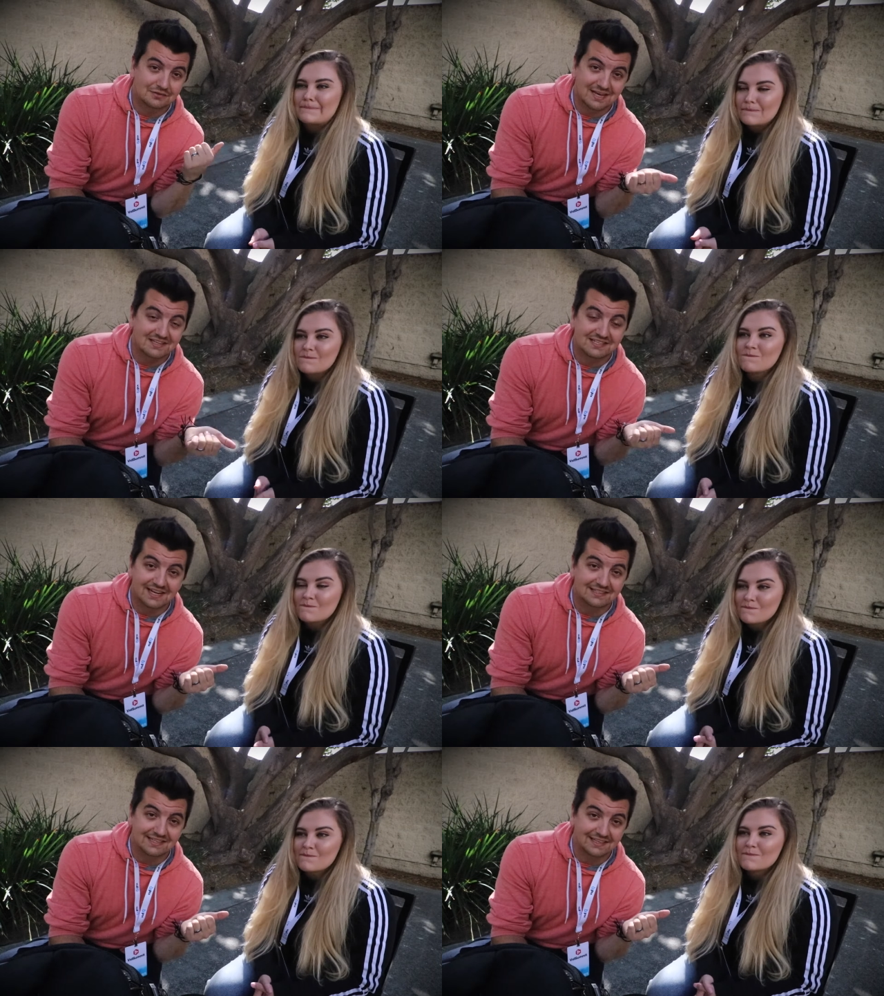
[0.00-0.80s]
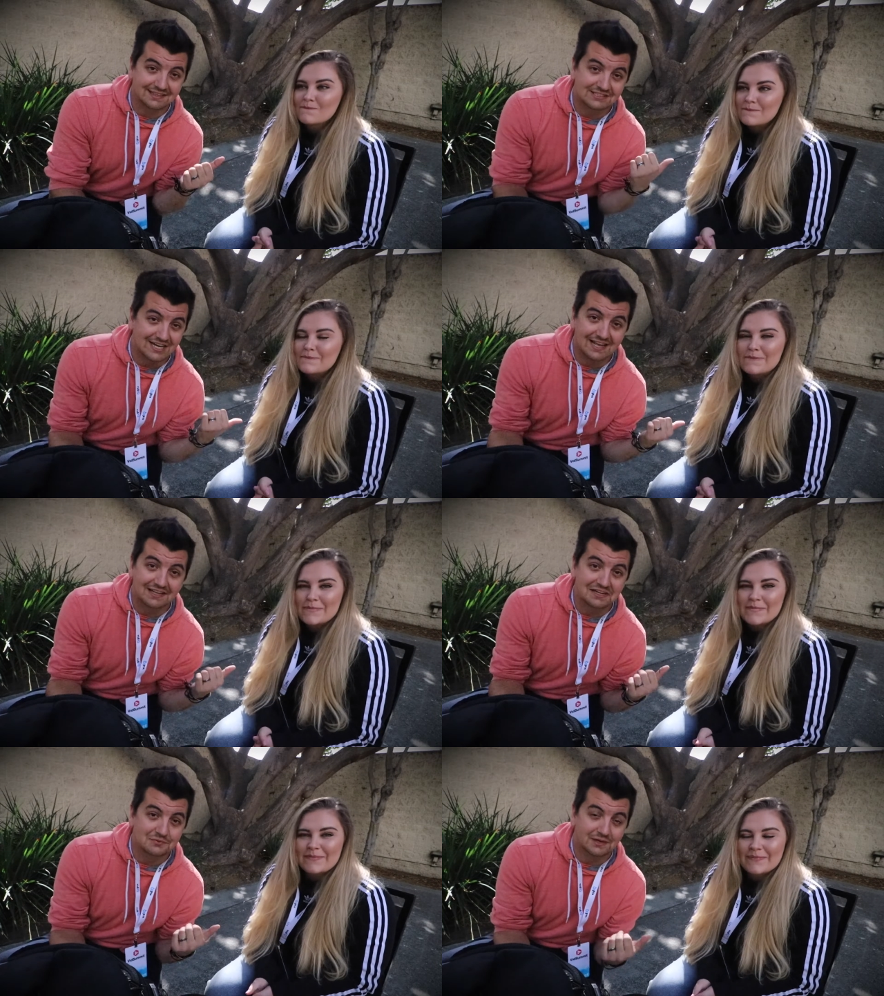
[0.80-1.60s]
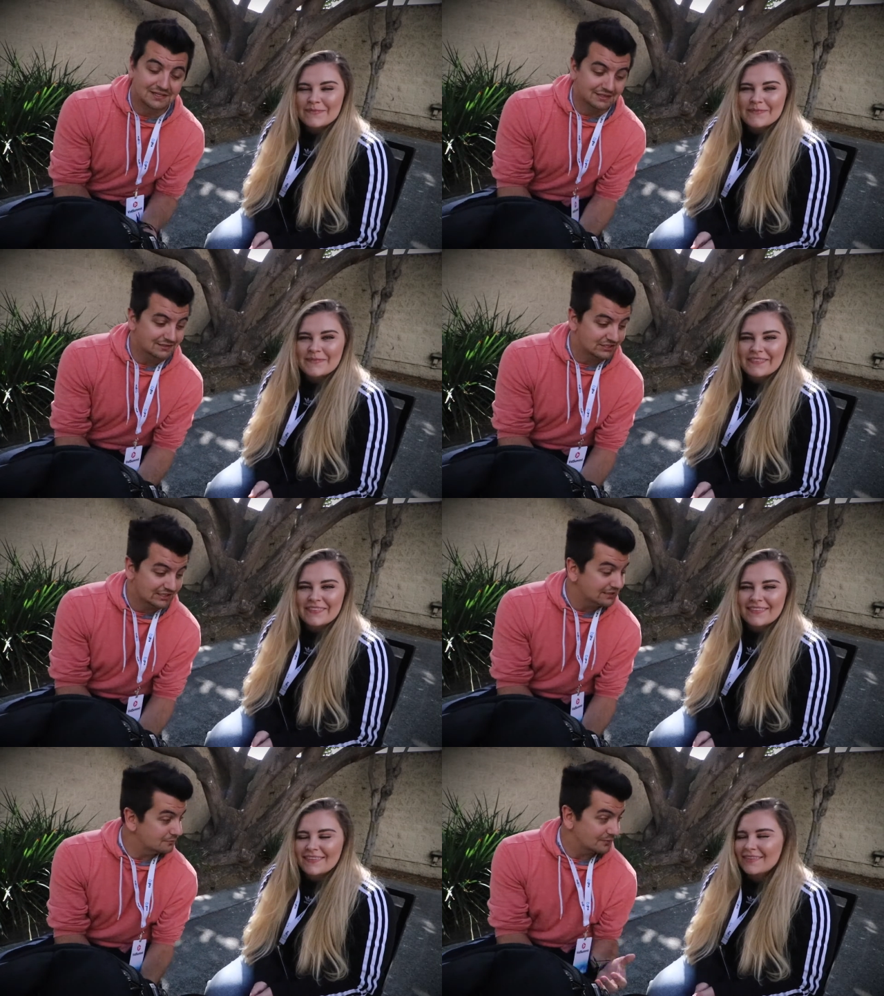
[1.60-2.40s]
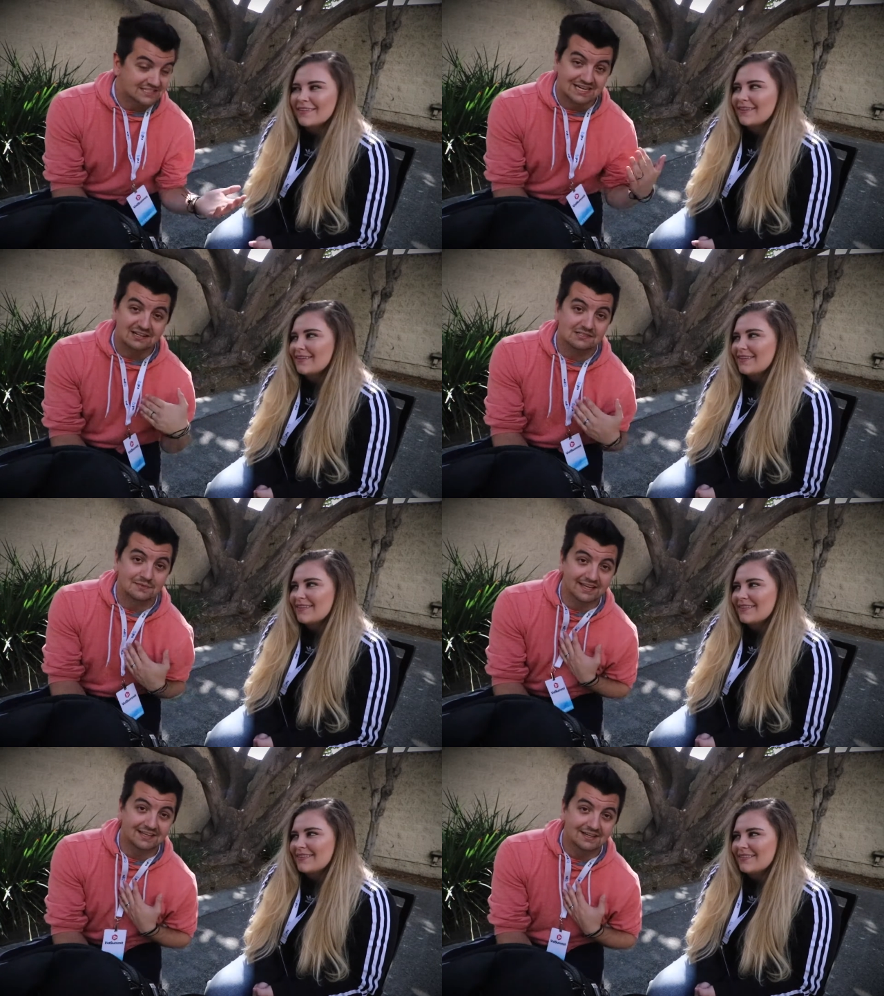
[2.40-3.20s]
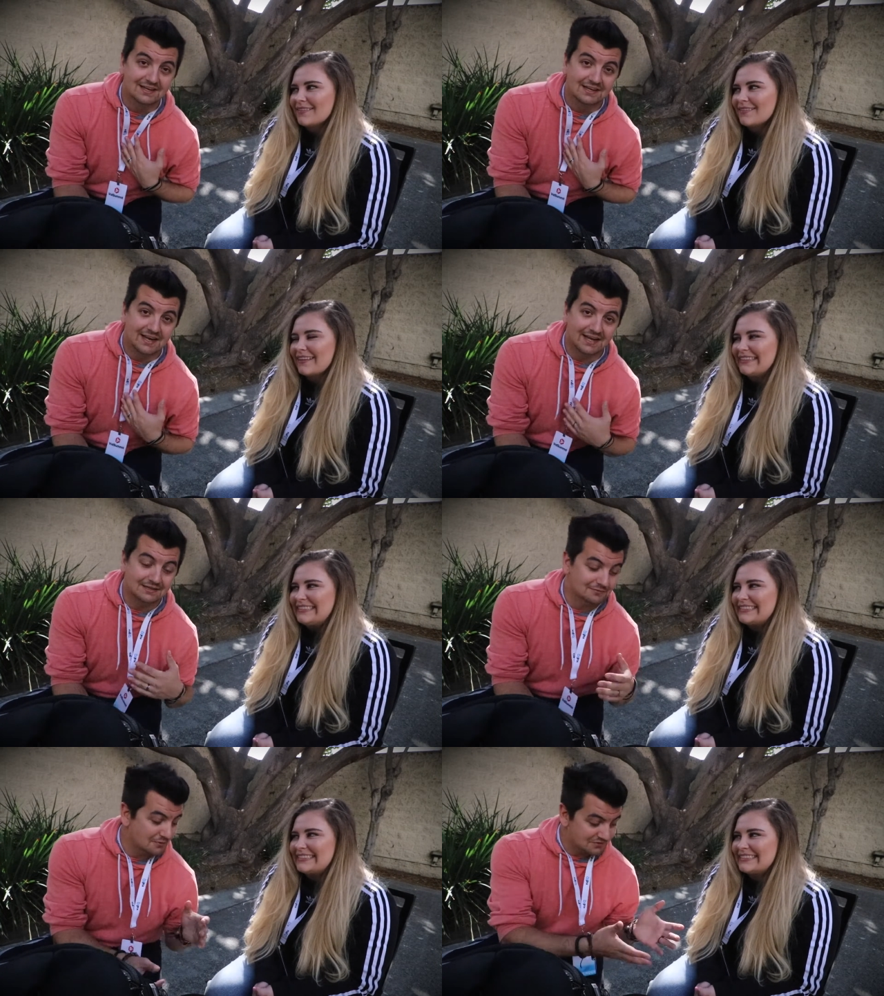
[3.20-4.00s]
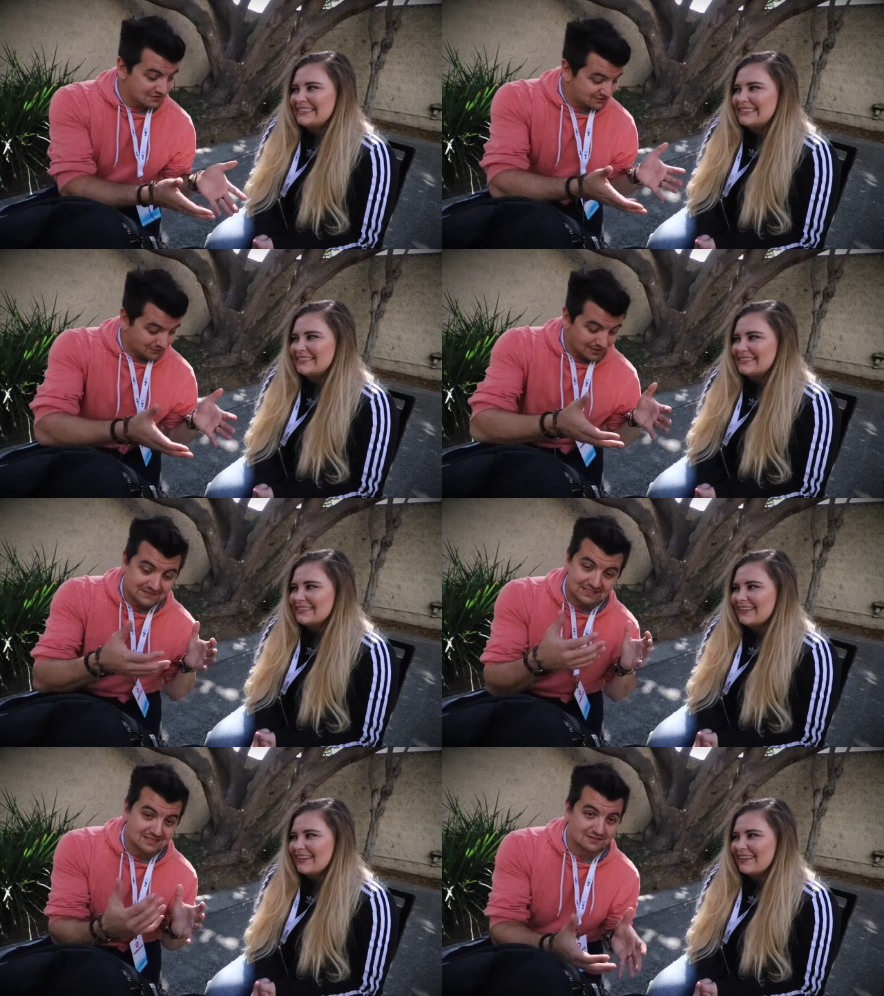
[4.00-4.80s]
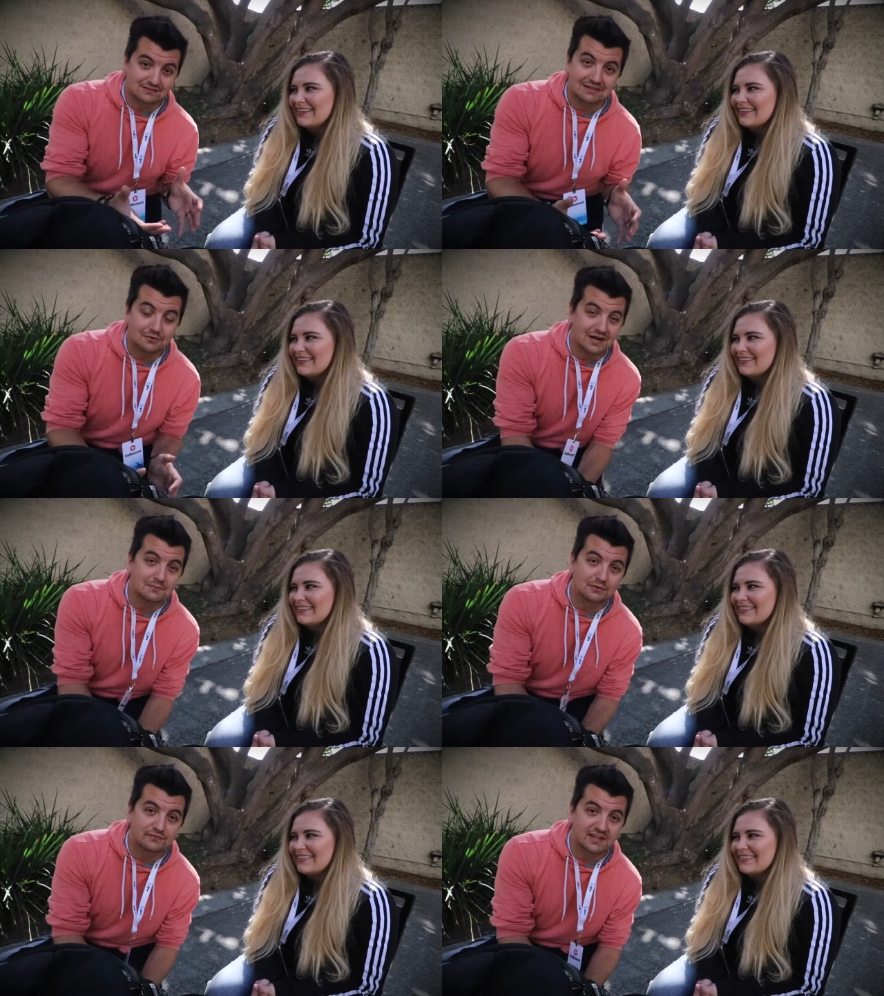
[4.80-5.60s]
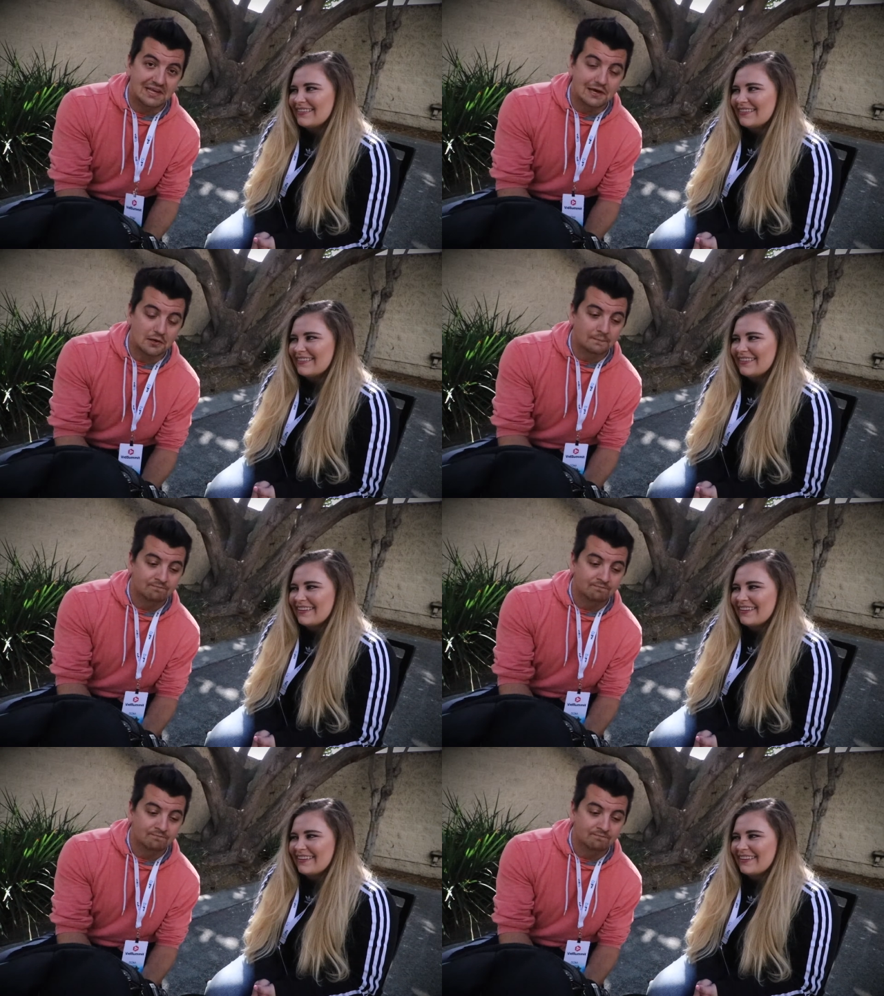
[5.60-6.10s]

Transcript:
Speaker 1: 2018 challenge, where she reached out to me and wrote the script in this incredible video.